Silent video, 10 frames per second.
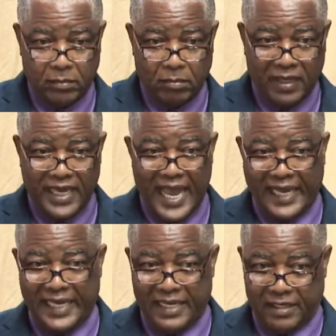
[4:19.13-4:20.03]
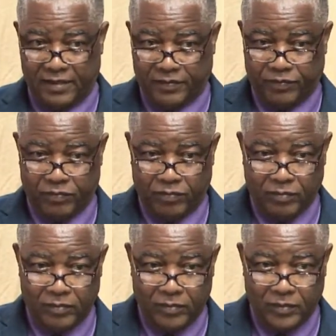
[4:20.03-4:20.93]
But I act in.
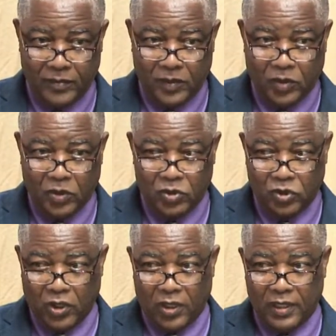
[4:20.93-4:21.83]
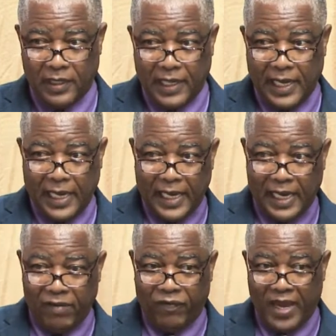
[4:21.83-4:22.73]
So
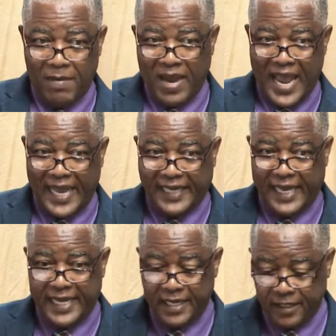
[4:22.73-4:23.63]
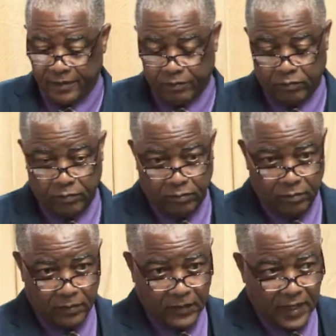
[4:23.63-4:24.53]
if I'm acting
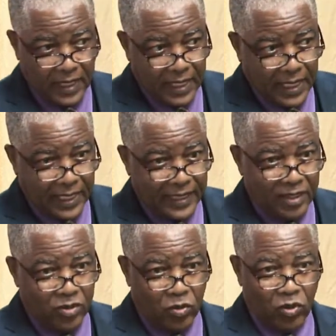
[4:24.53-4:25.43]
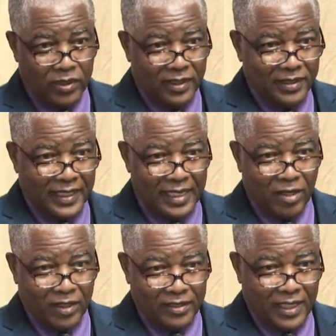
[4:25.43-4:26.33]
and I don't sign
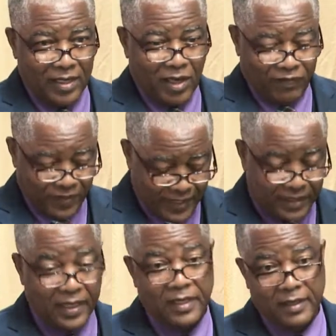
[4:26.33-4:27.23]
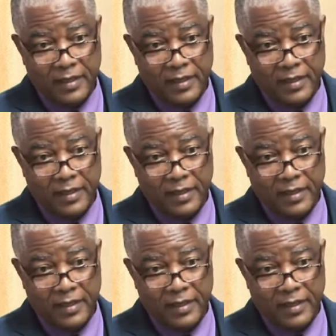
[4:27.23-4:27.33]
off on this thing,